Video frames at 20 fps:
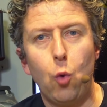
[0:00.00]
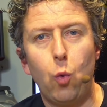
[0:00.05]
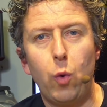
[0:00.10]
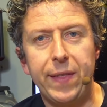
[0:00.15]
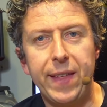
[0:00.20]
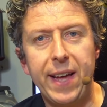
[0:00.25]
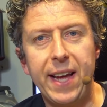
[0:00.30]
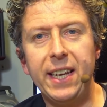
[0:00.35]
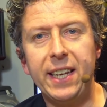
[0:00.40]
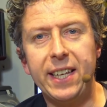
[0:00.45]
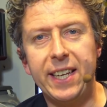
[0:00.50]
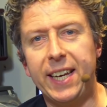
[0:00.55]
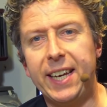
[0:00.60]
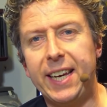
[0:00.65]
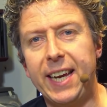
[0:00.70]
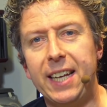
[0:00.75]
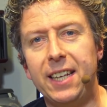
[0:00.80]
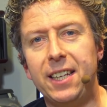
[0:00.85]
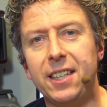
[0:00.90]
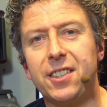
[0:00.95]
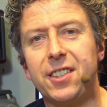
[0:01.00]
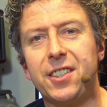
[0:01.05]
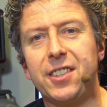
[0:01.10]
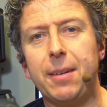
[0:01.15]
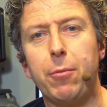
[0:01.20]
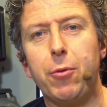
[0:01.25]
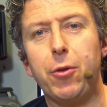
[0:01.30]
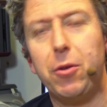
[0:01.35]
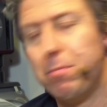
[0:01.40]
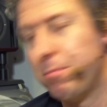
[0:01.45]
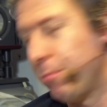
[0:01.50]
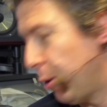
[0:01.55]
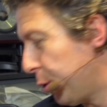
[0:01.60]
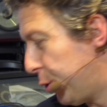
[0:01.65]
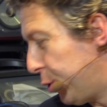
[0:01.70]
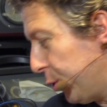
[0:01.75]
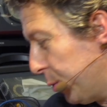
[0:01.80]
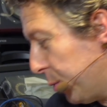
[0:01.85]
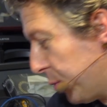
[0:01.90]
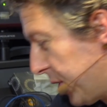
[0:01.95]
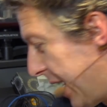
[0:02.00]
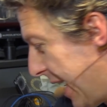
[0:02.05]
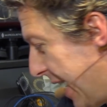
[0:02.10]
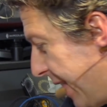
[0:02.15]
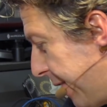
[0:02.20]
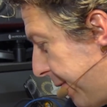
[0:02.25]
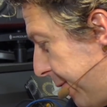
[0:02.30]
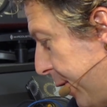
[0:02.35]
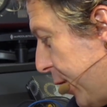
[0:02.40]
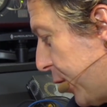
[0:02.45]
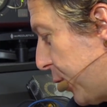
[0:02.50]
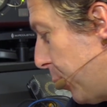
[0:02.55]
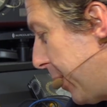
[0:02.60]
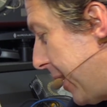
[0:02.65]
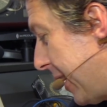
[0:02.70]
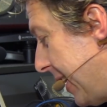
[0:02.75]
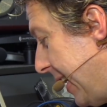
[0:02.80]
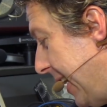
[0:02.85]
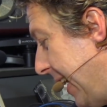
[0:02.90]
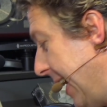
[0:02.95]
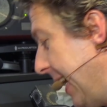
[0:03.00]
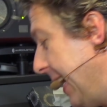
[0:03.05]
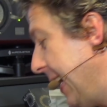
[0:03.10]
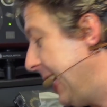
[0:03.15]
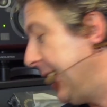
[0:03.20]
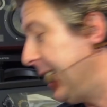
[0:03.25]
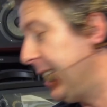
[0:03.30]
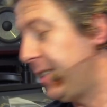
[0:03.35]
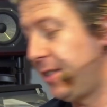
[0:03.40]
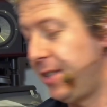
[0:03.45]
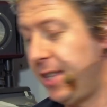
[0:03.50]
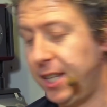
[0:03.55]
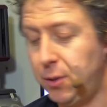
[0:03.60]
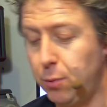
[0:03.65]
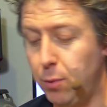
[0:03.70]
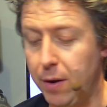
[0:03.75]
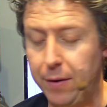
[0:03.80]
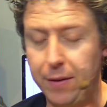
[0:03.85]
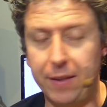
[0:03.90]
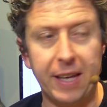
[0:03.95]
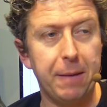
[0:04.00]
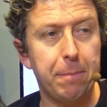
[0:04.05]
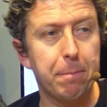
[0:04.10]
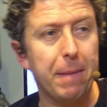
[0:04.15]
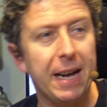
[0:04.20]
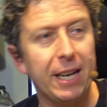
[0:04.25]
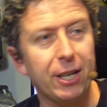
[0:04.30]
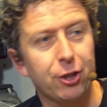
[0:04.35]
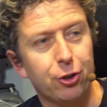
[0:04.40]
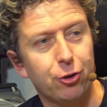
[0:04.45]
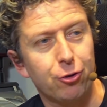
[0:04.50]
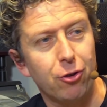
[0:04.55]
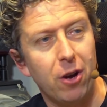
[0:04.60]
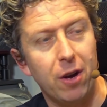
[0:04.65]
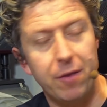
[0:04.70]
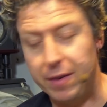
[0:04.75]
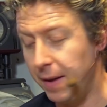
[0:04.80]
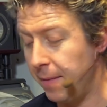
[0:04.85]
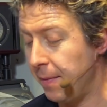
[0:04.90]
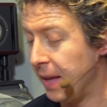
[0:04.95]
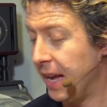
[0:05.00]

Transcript: We then kick into some of the modules, and the first one we're going to hear is this one, the Mass Driver.